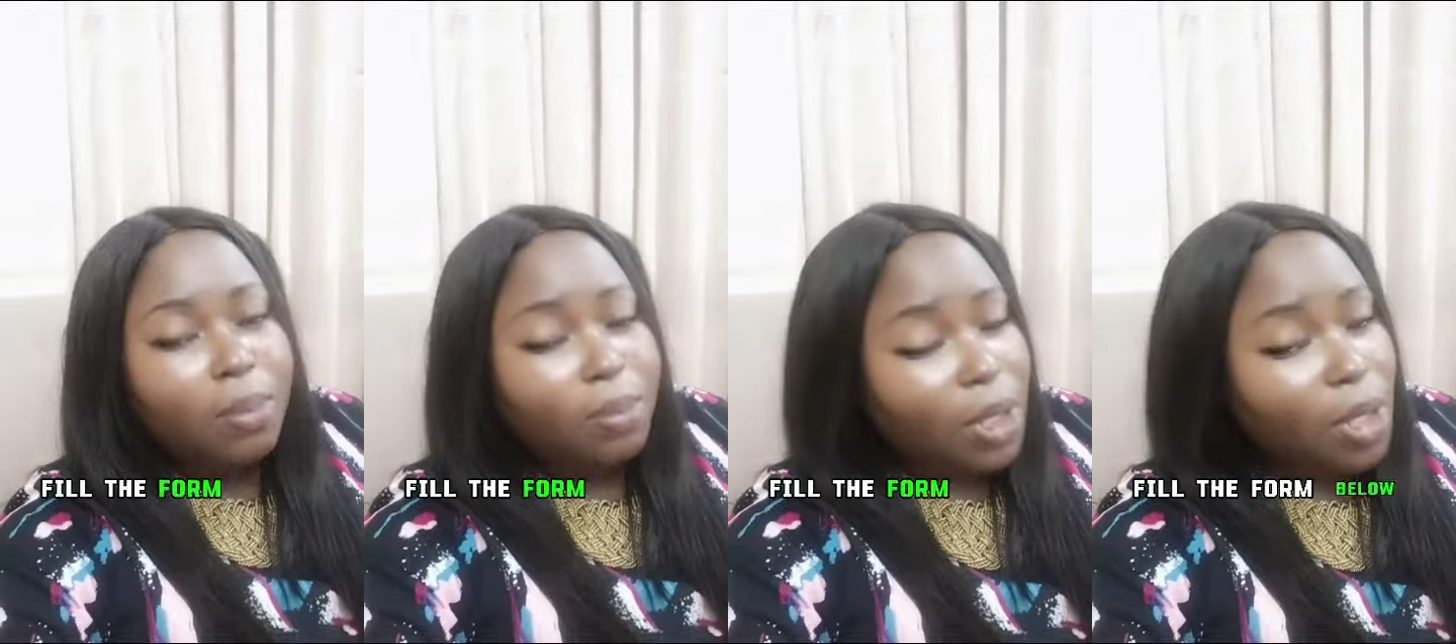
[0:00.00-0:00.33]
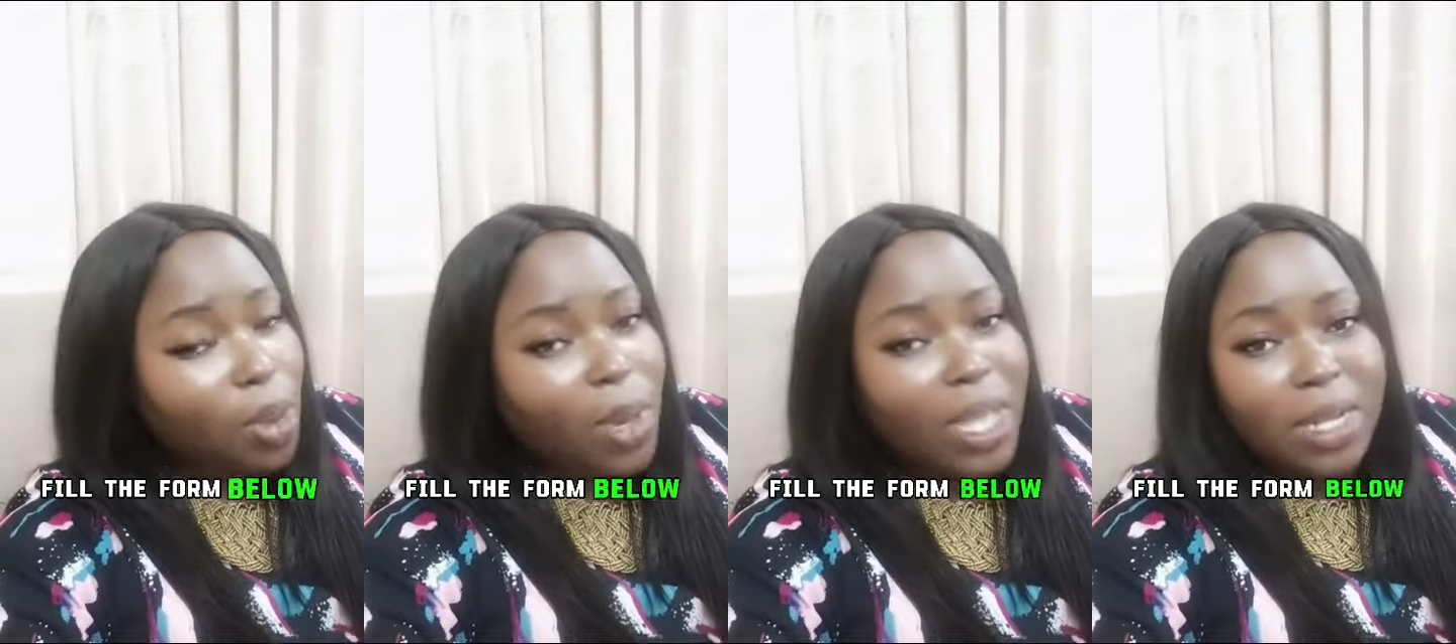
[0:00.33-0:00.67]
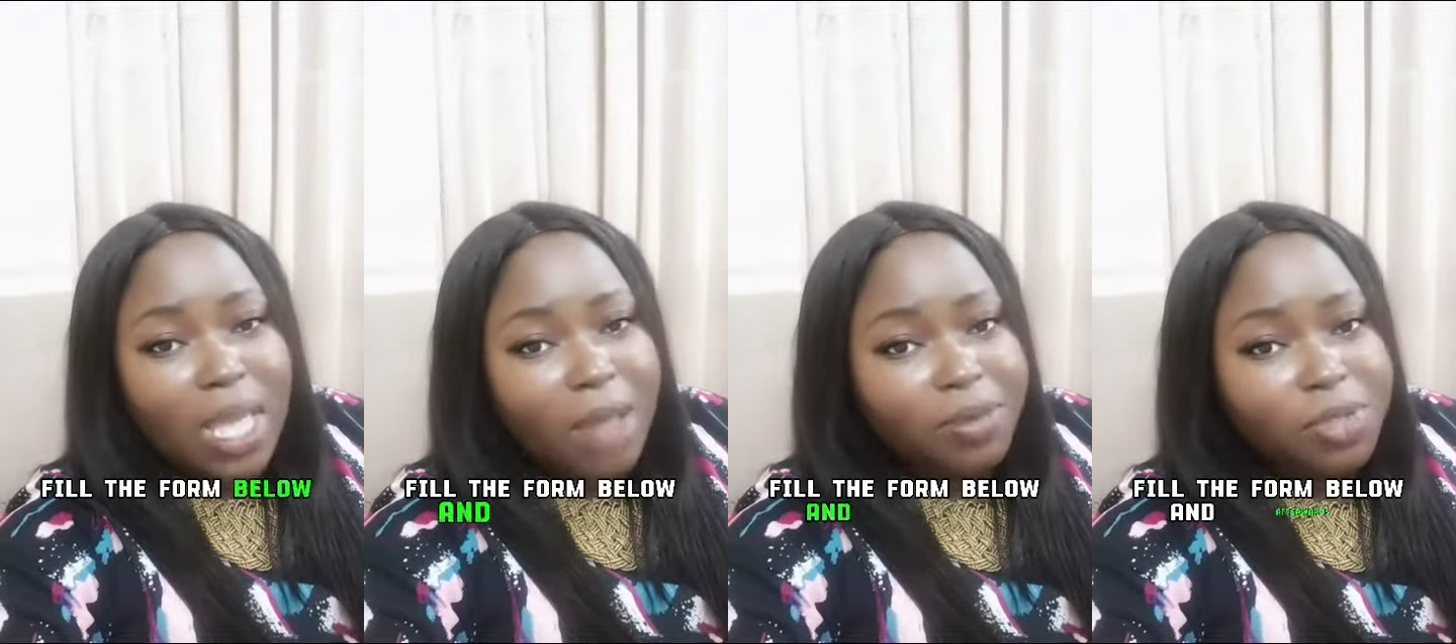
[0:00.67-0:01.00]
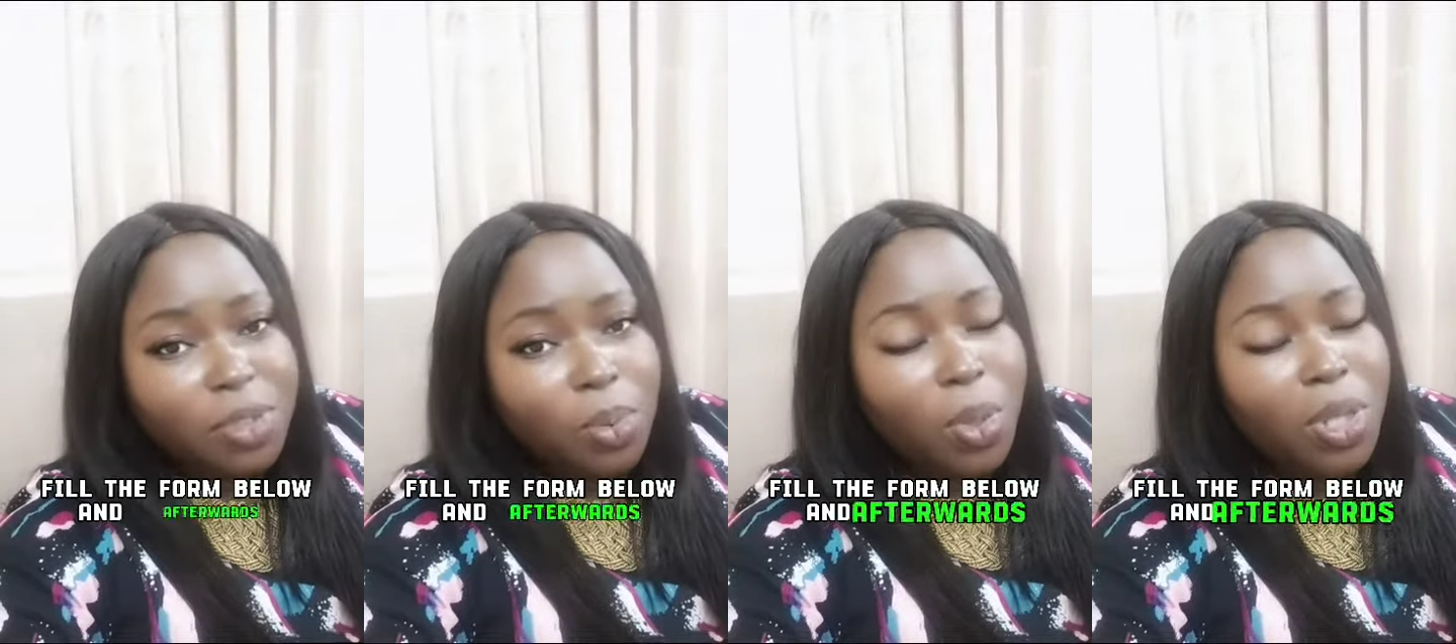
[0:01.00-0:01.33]
below and
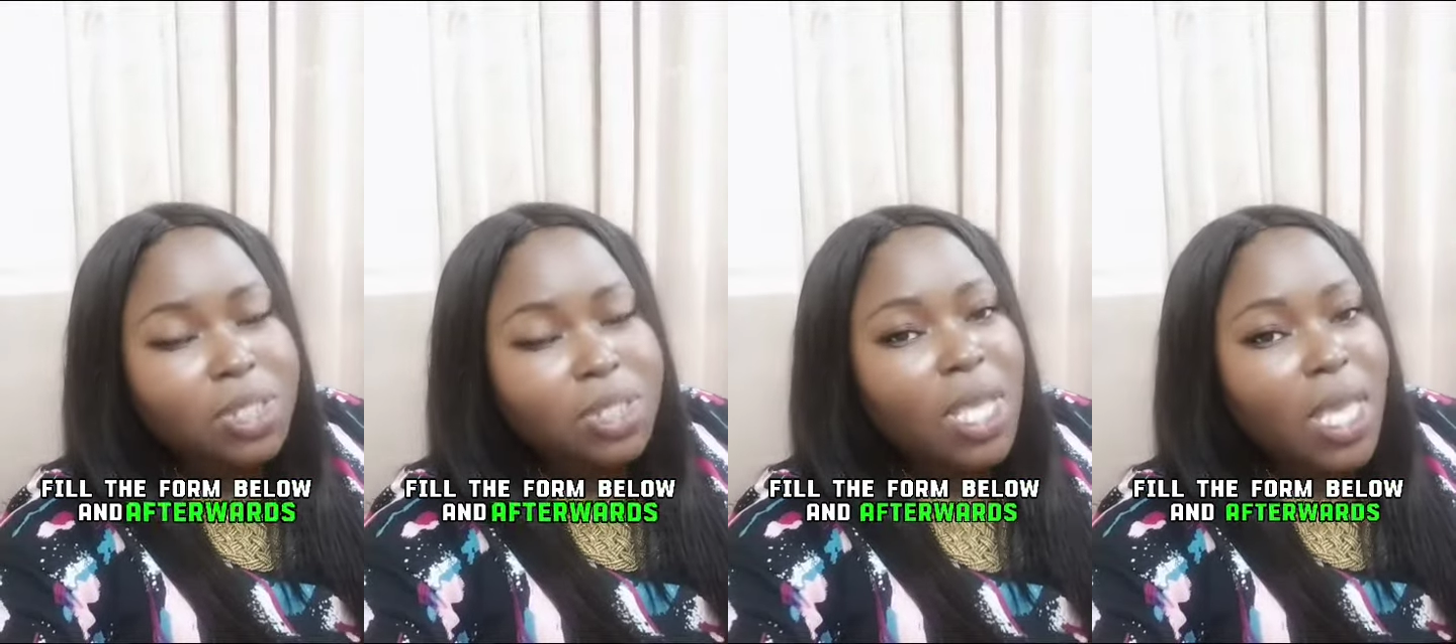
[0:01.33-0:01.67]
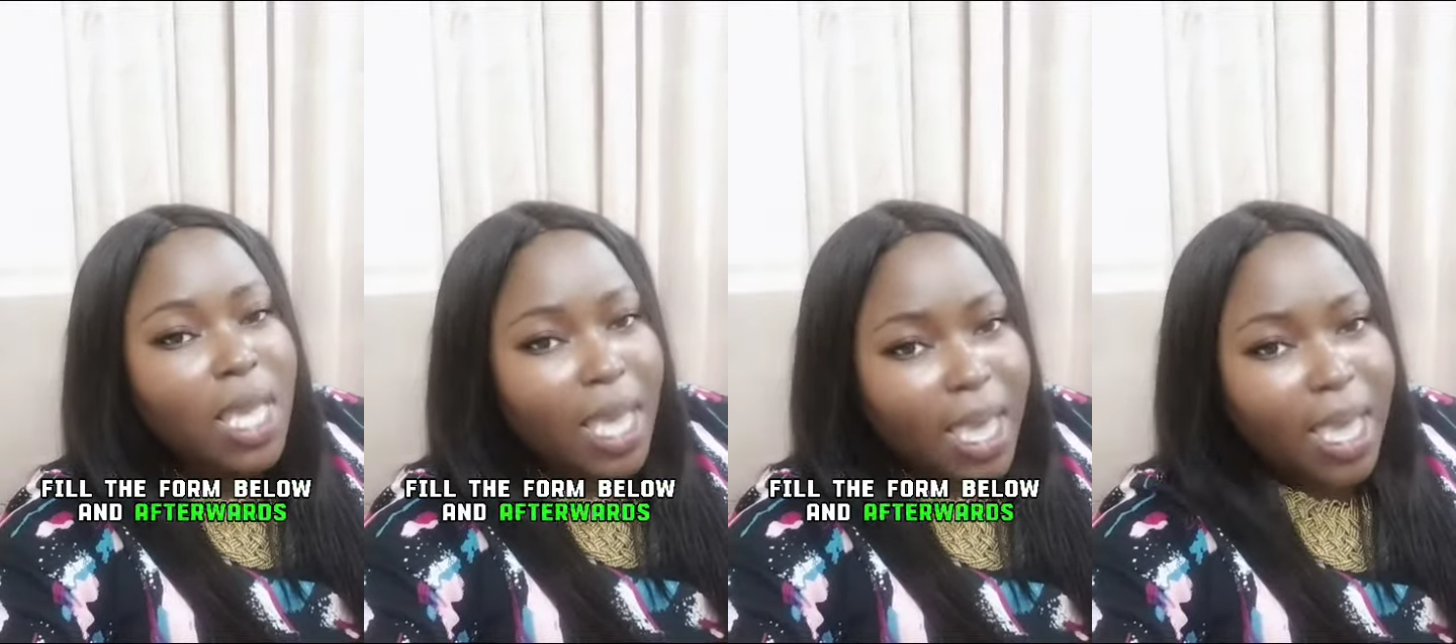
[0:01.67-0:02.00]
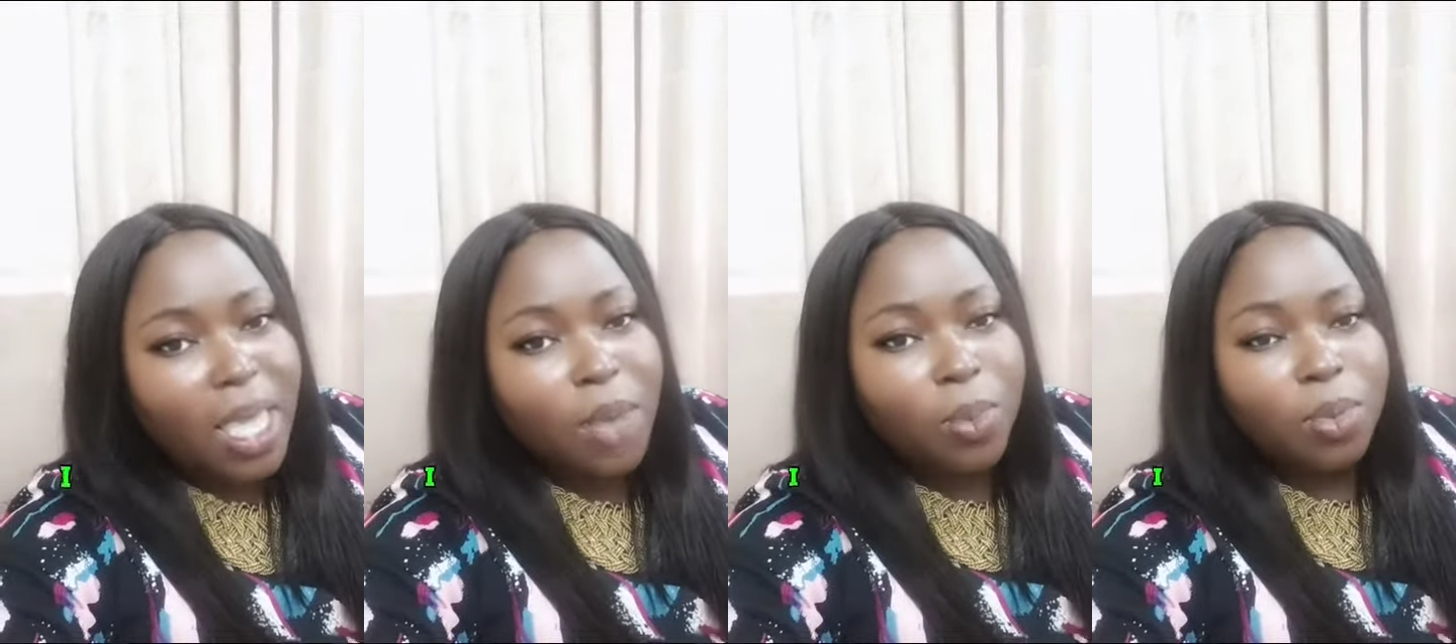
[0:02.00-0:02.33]
afterwards I